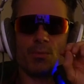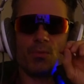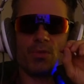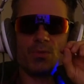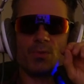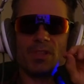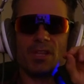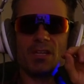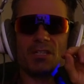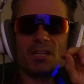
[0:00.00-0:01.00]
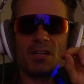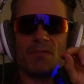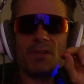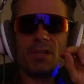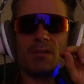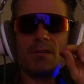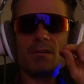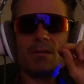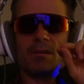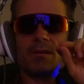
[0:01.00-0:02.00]
This one thing is significant
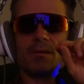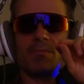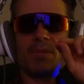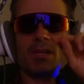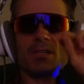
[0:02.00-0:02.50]
because